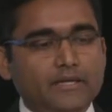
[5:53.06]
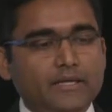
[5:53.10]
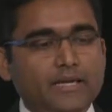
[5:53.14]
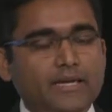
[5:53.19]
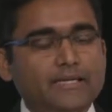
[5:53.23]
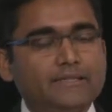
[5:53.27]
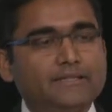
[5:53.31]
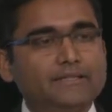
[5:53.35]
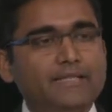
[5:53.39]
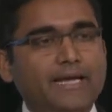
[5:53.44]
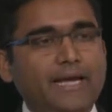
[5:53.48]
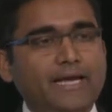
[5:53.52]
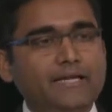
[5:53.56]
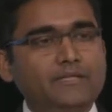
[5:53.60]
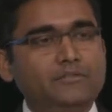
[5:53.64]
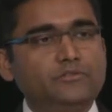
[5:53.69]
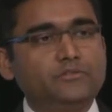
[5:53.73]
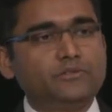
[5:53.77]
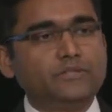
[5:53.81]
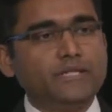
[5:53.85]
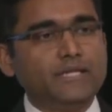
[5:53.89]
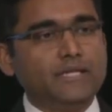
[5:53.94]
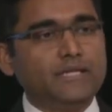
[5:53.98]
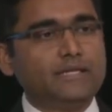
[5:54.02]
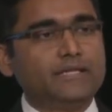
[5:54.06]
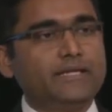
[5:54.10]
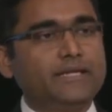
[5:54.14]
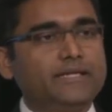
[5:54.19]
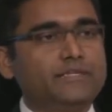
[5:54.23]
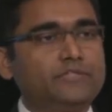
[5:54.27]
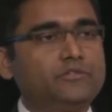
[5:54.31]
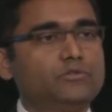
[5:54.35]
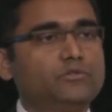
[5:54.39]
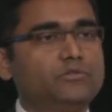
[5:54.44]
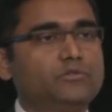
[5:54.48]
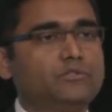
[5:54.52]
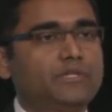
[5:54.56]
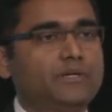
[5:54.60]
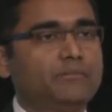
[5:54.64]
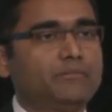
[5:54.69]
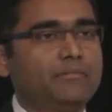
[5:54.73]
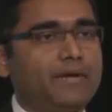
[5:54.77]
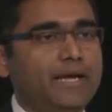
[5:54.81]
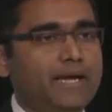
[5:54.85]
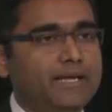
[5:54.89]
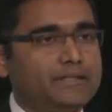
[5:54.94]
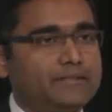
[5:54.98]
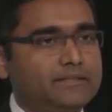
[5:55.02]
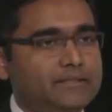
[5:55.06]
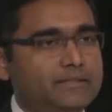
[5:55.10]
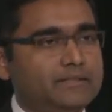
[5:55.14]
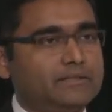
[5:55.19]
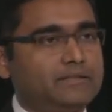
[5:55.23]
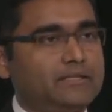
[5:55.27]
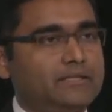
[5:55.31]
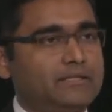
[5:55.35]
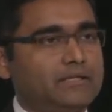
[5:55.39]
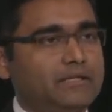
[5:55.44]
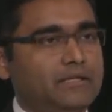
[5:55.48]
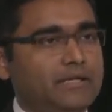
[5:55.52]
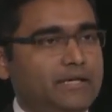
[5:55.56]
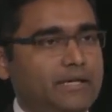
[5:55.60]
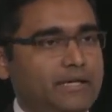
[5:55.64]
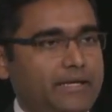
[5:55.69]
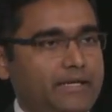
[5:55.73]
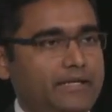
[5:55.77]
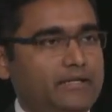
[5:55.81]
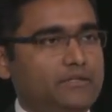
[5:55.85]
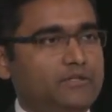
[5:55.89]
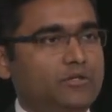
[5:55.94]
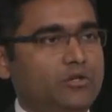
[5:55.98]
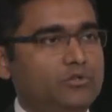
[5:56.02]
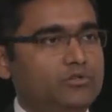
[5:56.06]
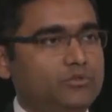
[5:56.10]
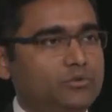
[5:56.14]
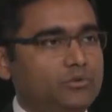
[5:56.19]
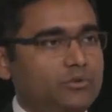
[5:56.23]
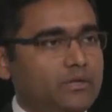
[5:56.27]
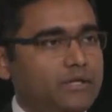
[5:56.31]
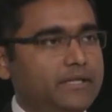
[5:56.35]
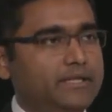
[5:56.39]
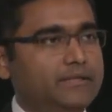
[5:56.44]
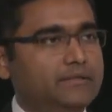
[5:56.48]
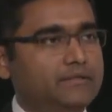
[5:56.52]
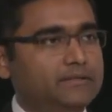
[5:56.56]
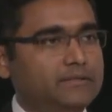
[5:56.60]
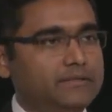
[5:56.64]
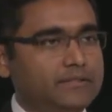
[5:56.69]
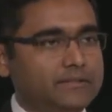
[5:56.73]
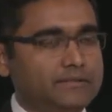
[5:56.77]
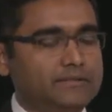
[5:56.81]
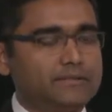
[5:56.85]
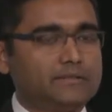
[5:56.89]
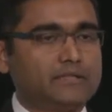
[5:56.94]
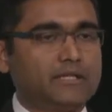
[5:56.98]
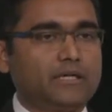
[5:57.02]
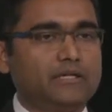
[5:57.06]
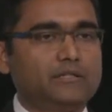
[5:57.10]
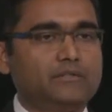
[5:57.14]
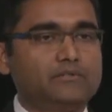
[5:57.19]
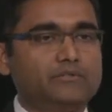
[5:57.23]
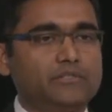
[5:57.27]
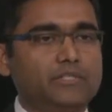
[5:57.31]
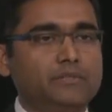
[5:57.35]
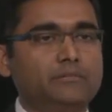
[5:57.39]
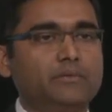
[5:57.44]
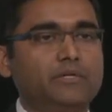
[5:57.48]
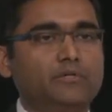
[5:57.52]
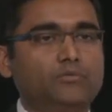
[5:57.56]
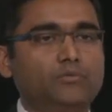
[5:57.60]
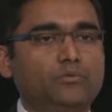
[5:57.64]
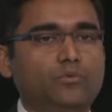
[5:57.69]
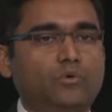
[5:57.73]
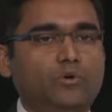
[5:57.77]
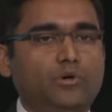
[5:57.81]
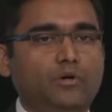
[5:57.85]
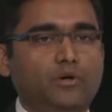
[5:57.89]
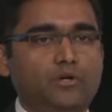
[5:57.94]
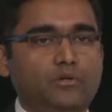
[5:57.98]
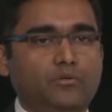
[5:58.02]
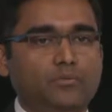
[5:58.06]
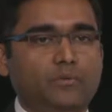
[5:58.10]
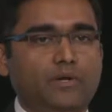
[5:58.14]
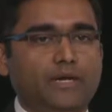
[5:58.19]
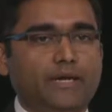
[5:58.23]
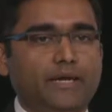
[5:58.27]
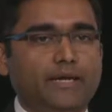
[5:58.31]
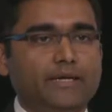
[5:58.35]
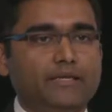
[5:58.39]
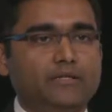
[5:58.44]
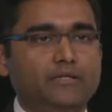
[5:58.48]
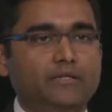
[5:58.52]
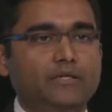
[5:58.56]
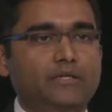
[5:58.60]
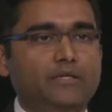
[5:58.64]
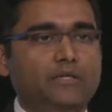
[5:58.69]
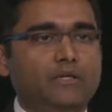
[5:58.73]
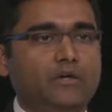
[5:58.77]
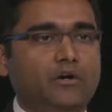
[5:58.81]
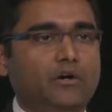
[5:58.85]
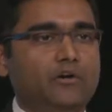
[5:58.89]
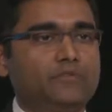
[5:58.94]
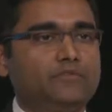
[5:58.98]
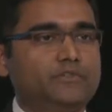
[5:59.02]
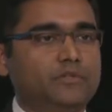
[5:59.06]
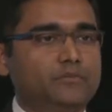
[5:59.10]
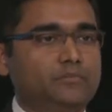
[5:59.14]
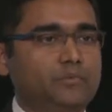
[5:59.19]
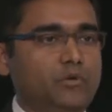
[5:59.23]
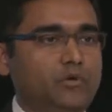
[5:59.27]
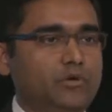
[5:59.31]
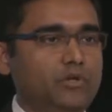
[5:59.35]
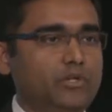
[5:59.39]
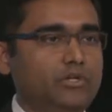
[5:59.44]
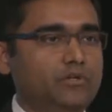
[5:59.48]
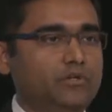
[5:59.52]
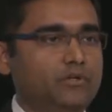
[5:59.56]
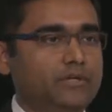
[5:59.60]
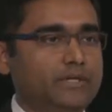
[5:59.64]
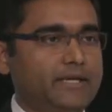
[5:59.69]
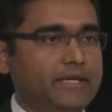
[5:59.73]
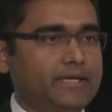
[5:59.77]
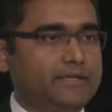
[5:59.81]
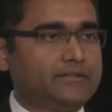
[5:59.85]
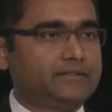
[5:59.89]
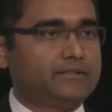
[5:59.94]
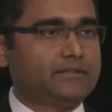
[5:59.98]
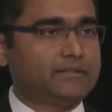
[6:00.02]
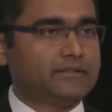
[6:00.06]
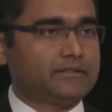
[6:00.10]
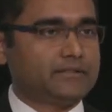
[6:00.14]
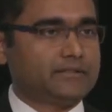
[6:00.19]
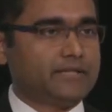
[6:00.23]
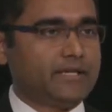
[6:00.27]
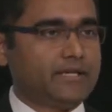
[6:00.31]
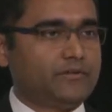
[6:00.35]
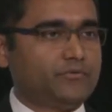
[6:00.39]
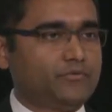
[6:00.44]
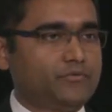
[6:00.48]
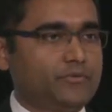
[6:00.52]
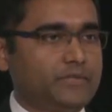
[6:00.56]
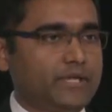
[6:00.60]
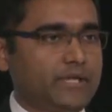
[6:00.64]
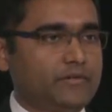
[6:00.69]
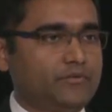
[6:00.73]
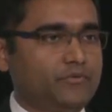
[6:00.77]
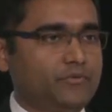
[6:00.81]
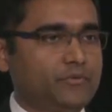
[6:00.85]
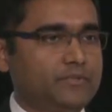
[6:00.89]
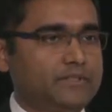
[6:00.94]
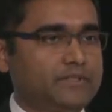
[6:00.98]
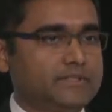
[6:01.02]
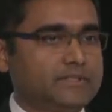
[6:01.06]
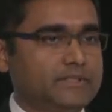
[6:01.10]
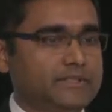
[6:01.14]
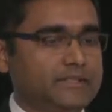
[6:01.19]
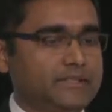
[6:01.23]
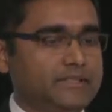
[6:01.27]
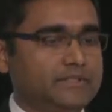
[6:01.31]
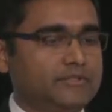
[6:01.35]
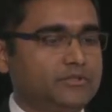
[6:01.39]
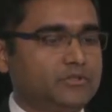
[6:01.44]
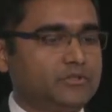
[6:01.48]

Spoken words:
And that really led to dramatic decline, not only in this country, but worldwide, of the polio cases that we see.